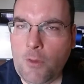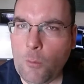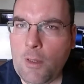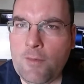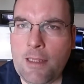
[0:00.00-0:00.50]

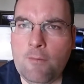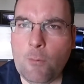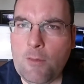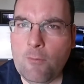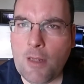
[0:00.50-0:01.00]

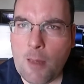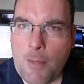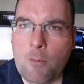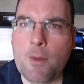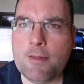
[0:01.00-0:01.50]
We've come
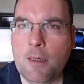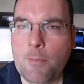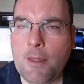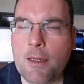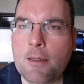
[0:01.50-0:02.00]
in with
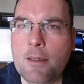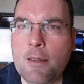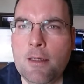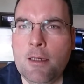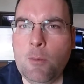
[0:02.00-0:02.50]
something.
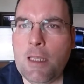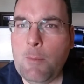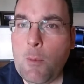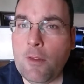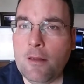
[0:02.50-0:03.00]
We
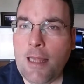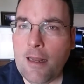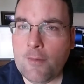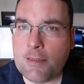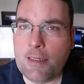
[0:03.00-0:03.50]
come in with a
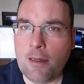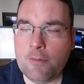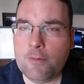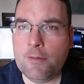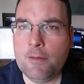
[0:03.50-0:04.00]
lot of
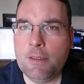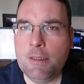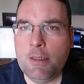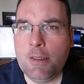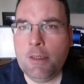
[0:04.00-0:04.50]
stuff.
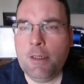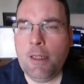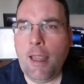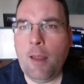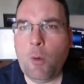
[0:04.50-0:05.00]

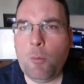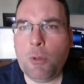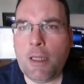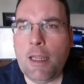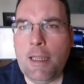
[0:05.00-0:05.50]
And we're
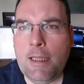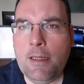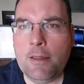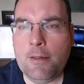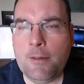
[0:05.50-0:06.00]
bringing
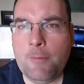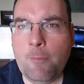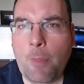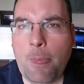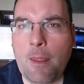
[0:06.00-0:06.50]
in
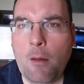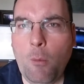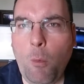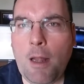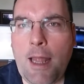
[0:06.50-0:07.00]

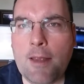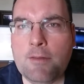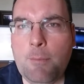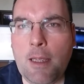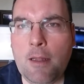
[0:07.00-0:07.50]
what has
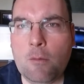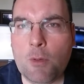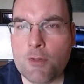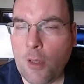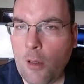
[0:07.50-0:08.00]
been
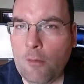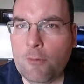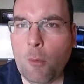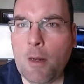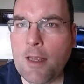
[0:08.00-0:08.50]
resolved
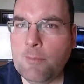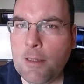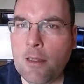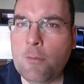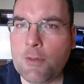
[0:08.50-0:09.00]
or what has
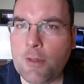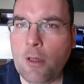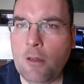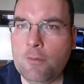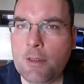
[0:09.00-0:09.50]
been
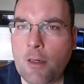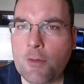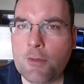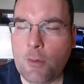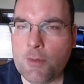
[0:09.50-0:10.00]
unresolved in our
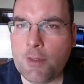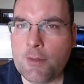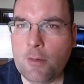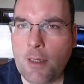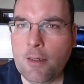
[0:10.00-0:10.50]
soul's
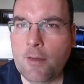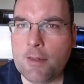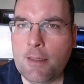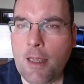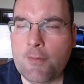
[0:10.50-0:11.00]
history into
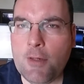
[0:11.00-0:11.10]
this life.